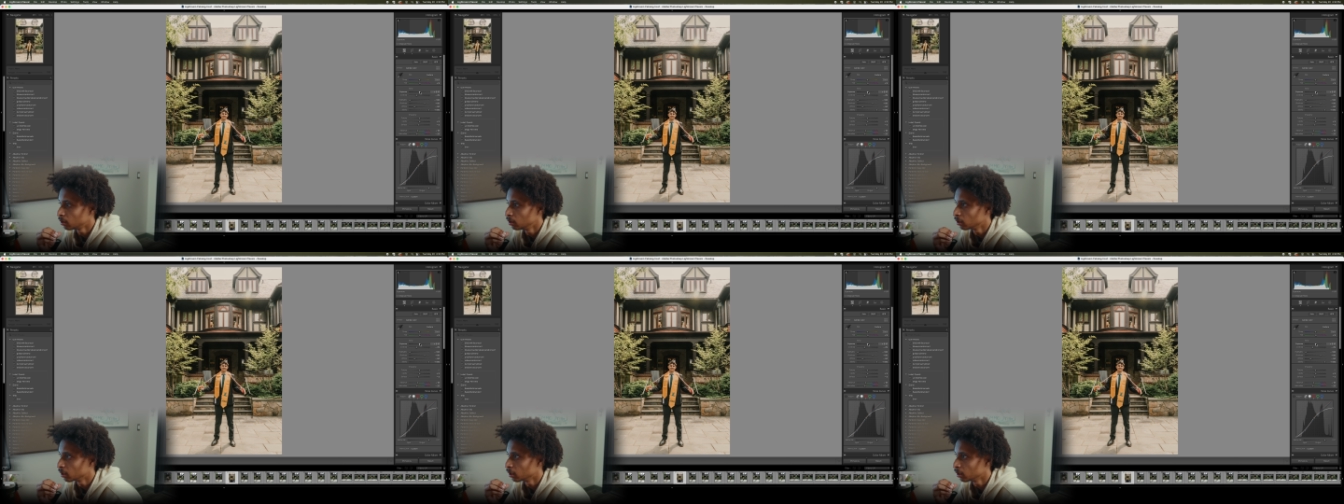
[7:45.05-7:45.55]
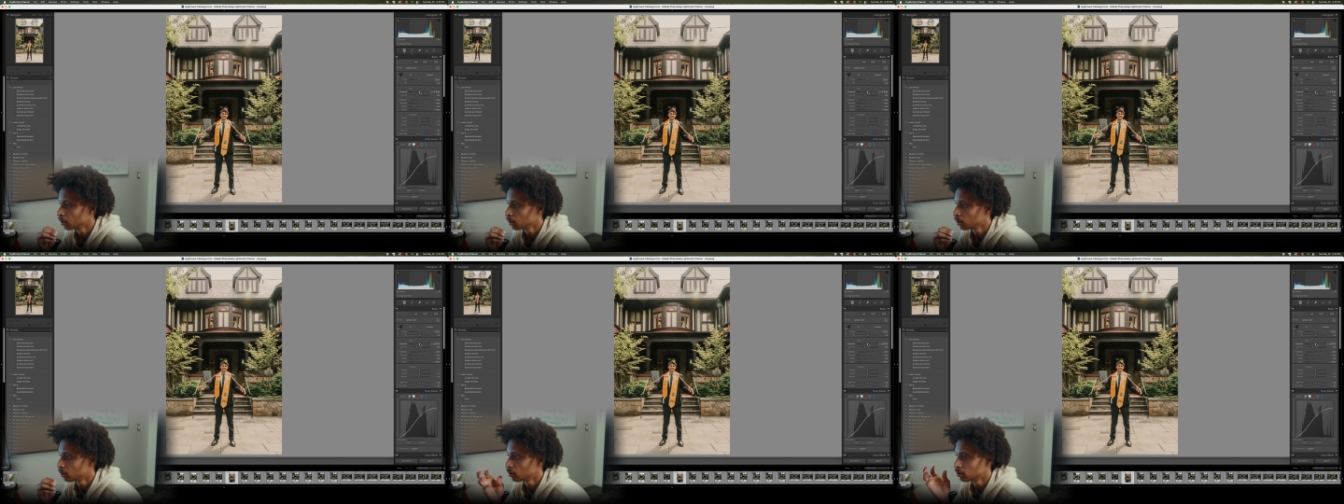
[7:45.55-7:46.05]
Okay,
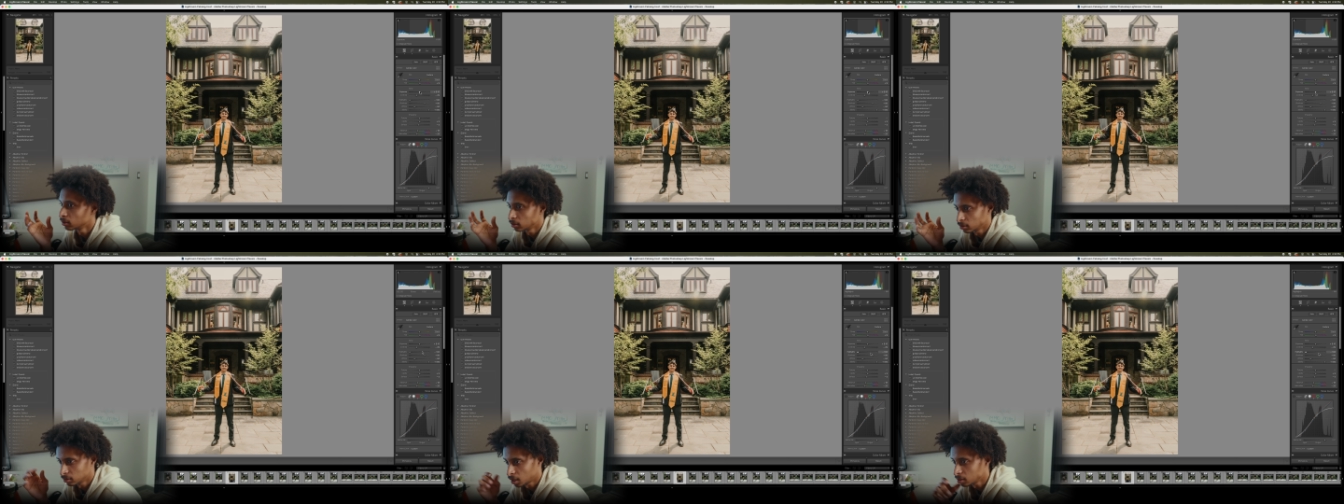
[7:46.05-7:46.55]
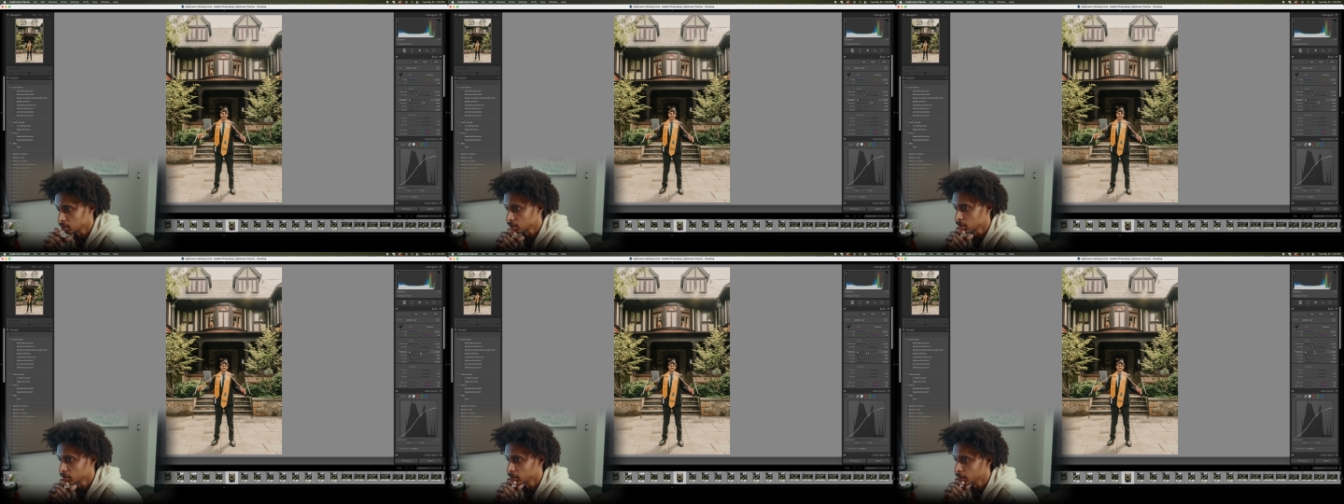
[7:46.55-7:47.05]
that's looking
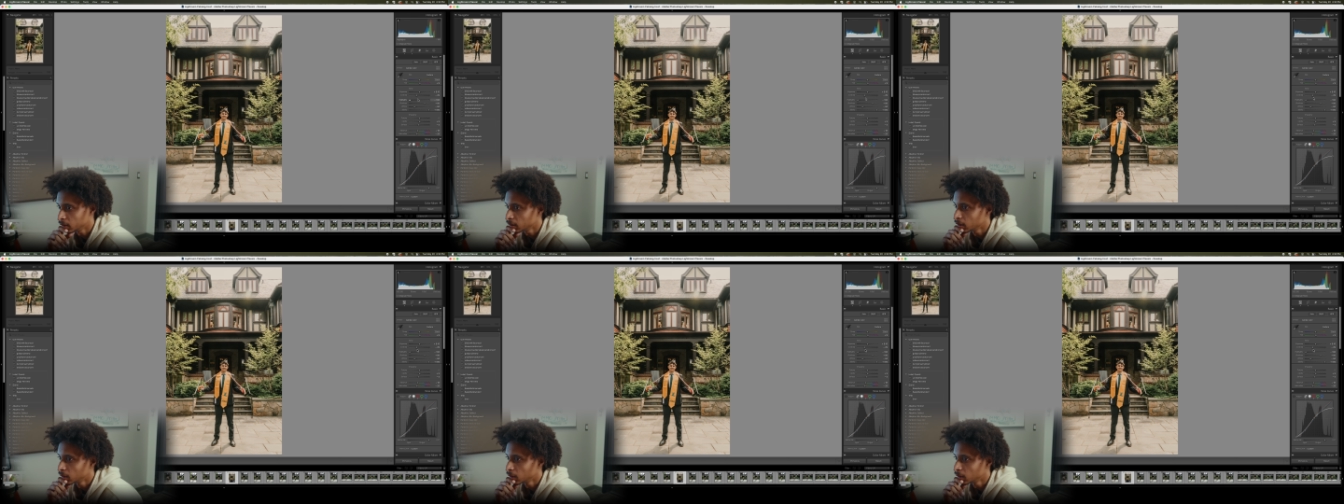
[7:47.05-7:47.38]
all right.